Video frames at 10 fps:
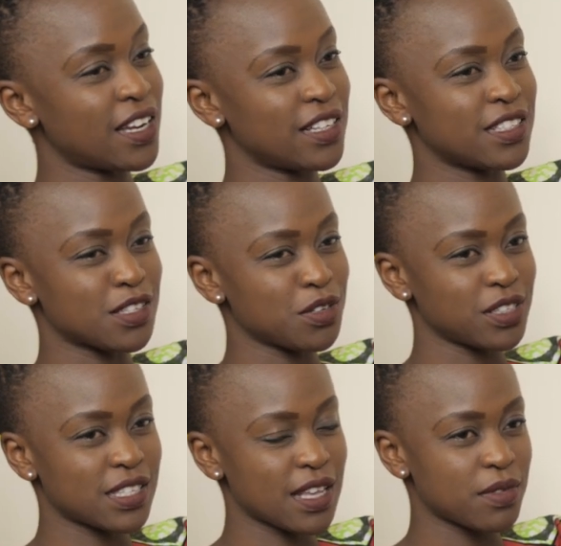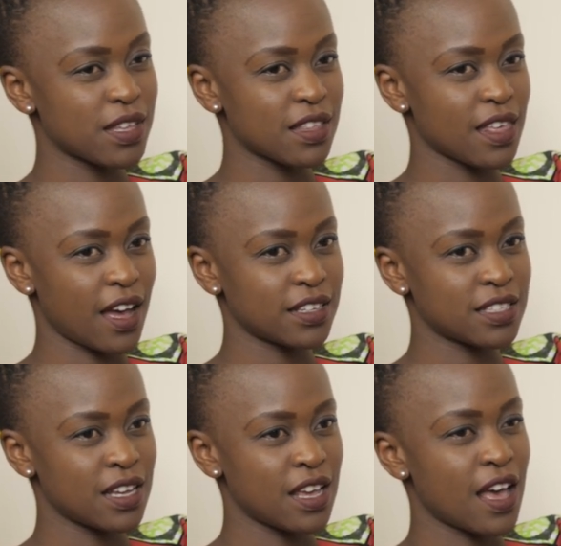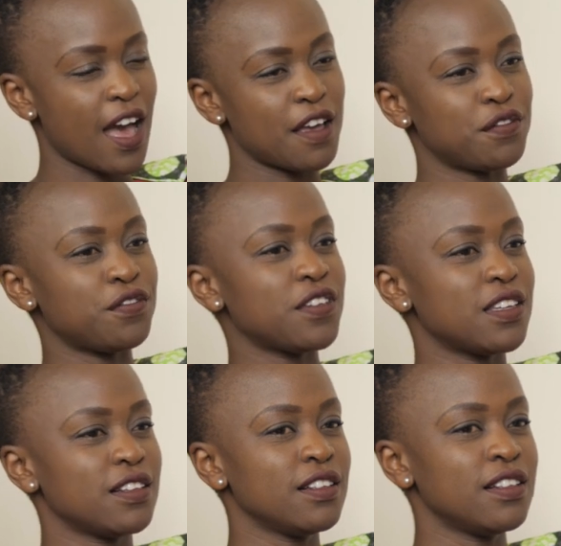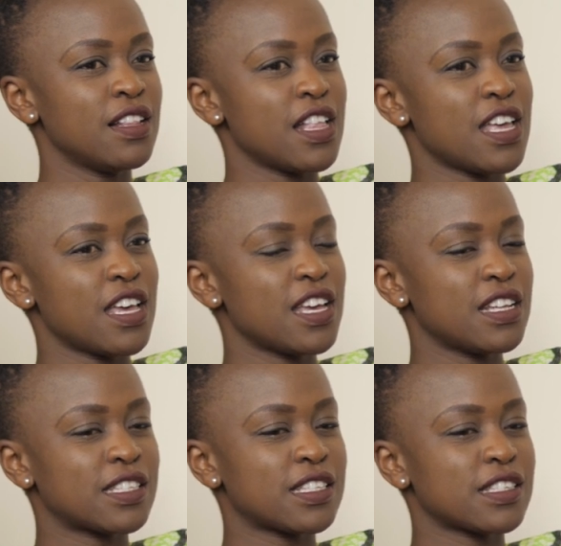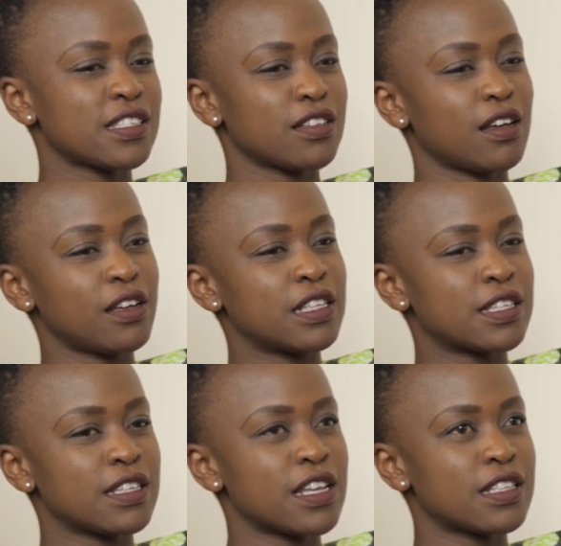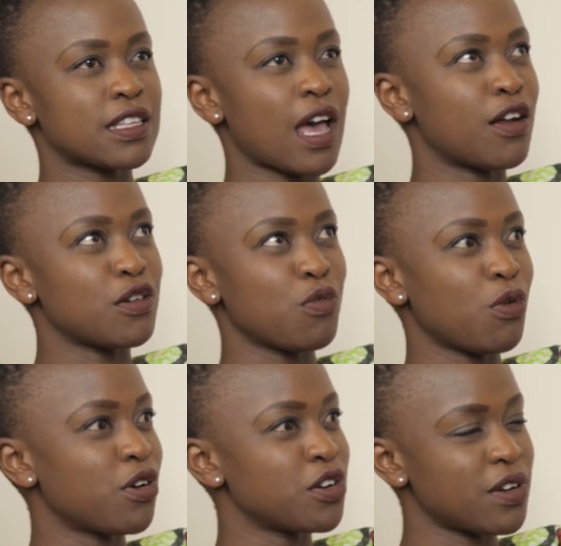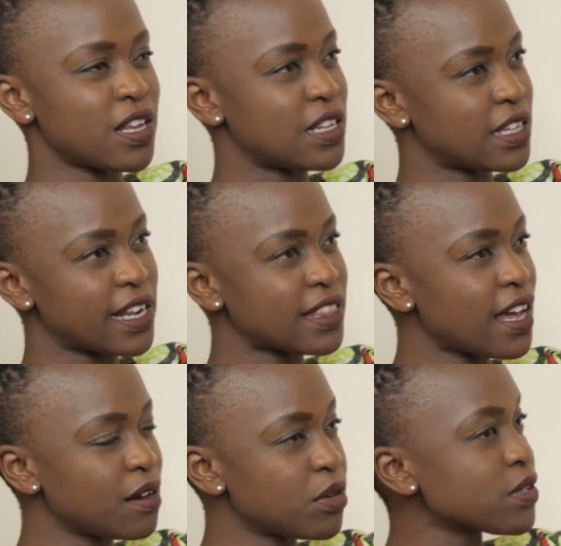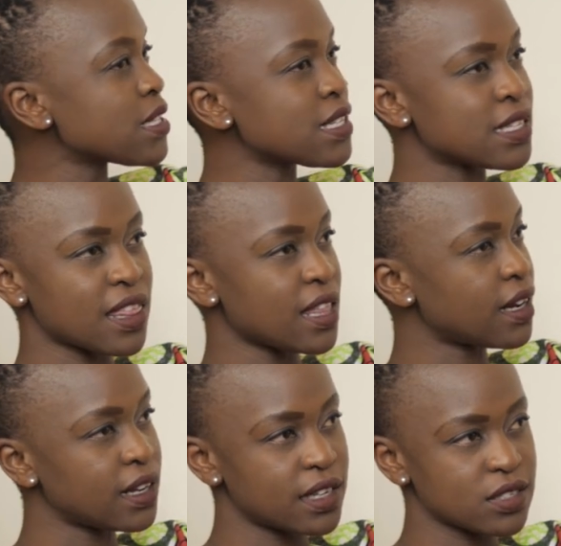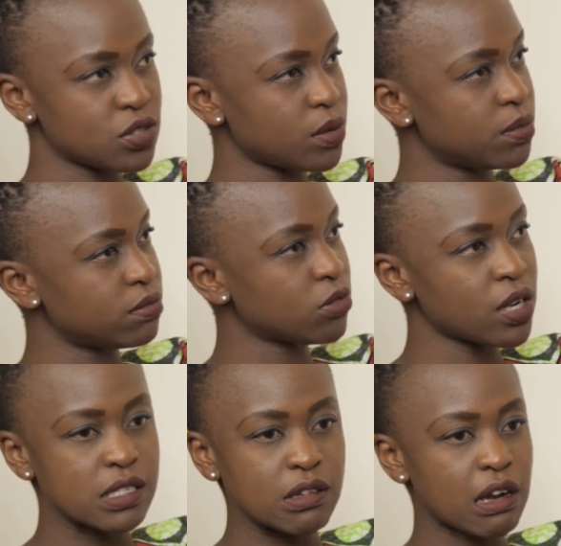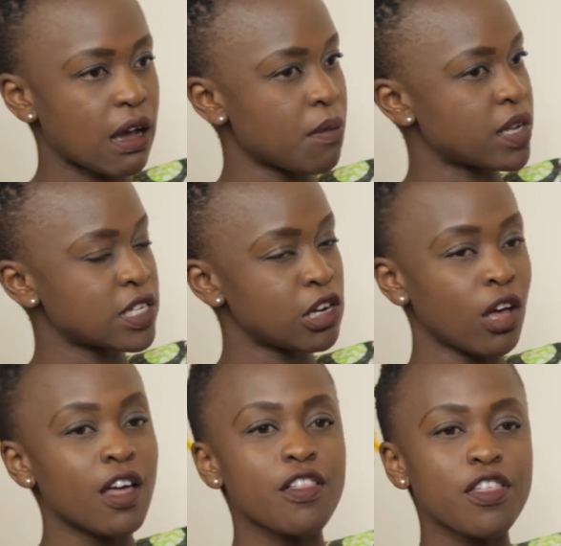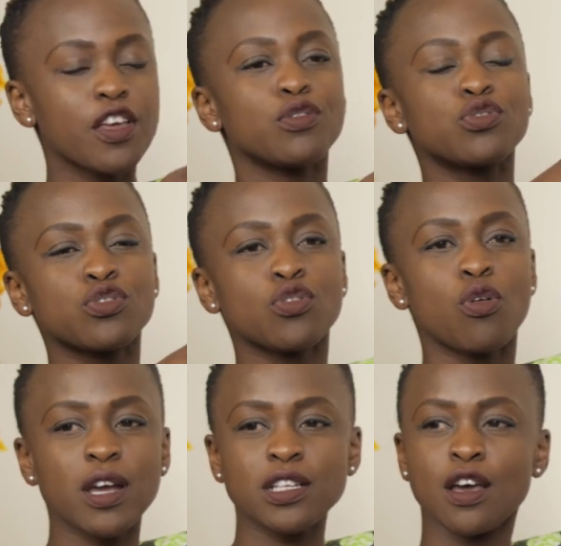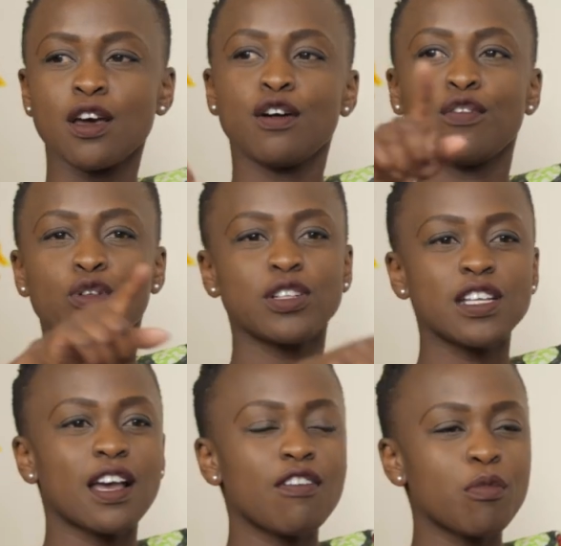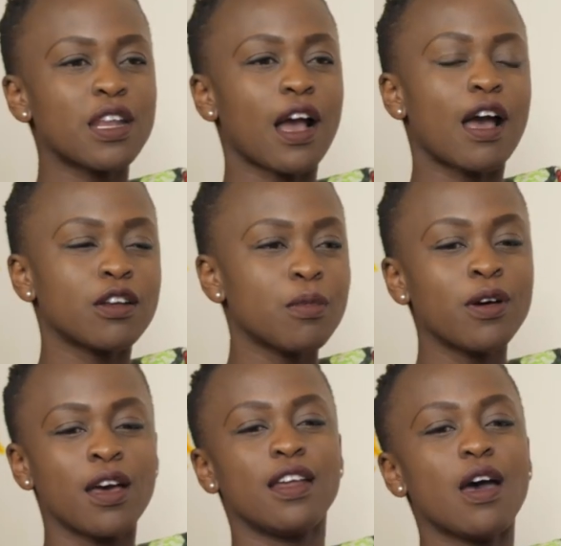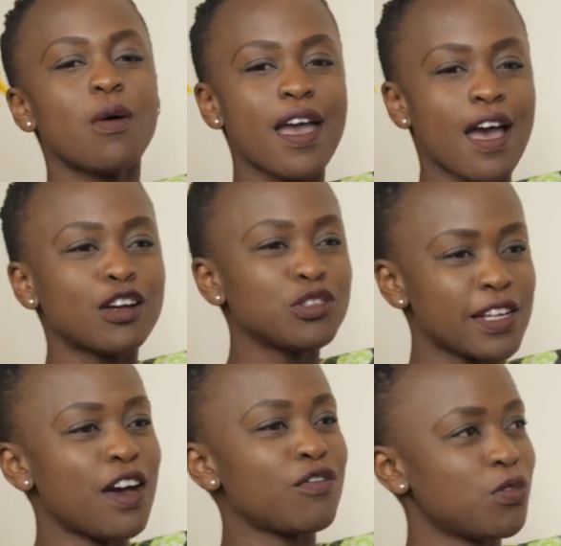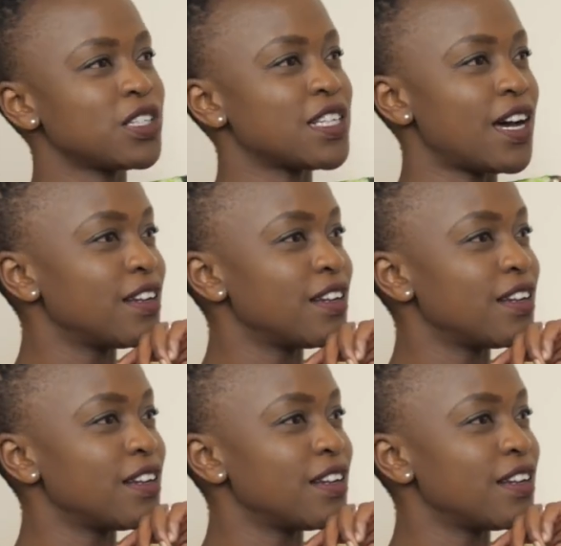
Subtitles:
And it's not something that I feel it's gets a reward or anything like that. Because this is a thankless job. No one is going to come and tell you, thank you so much for holding the government accountable. Now I actually have water.